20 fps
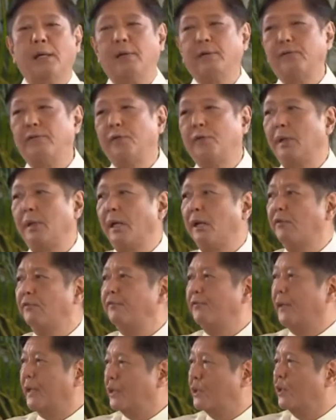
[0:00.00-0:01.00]
for our
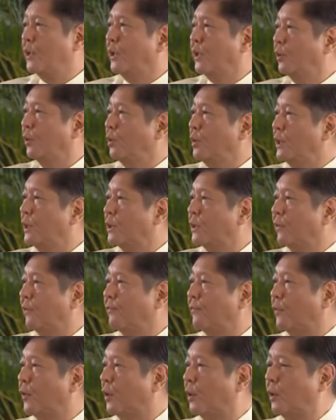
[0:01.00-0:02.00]
friends in Indonesia
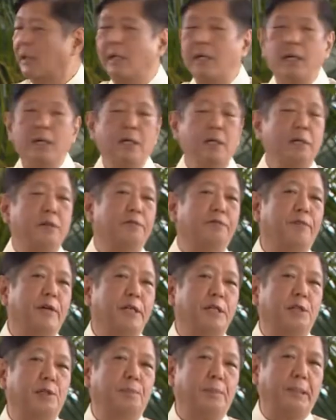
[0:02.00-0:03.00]
for
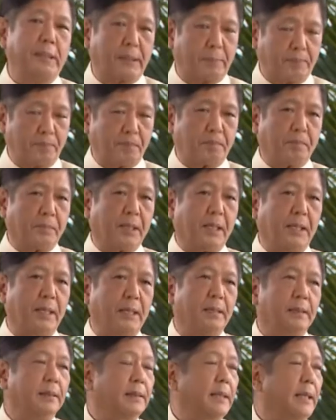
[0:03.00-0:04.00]
investment
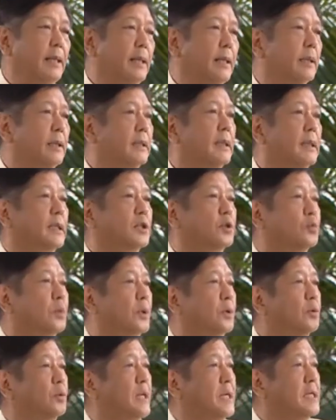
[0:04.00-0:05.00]
in the areas
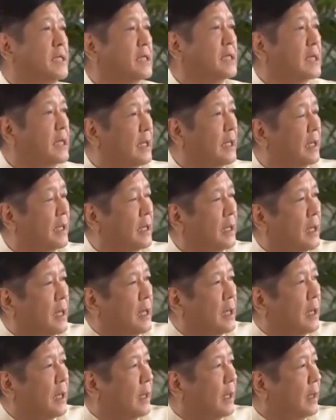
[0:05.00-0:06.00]
where we see
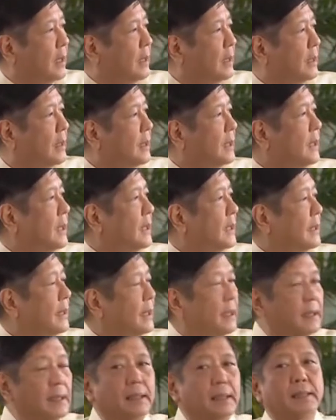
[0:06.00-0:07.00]

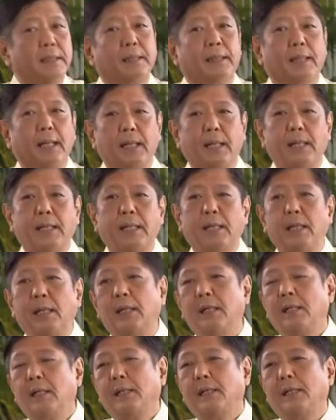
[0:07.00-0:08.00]
that they
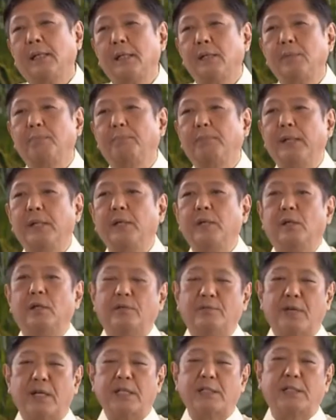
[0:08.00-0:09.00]
can be
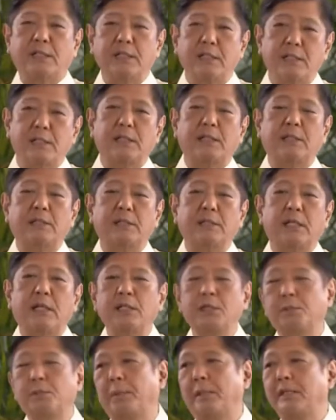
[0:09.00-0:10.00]
of assistance,
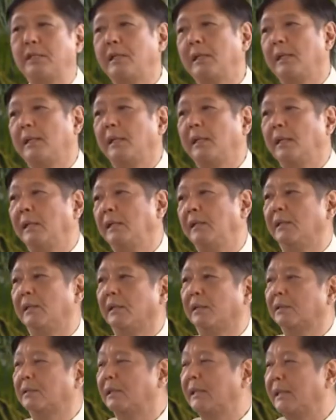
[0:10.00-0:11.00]
especially in the
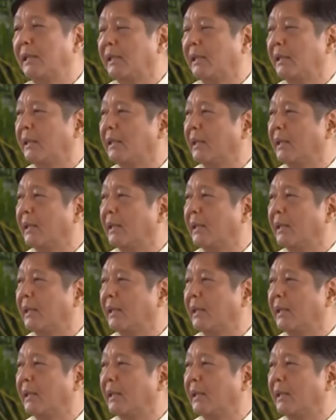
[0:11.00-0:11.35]
critical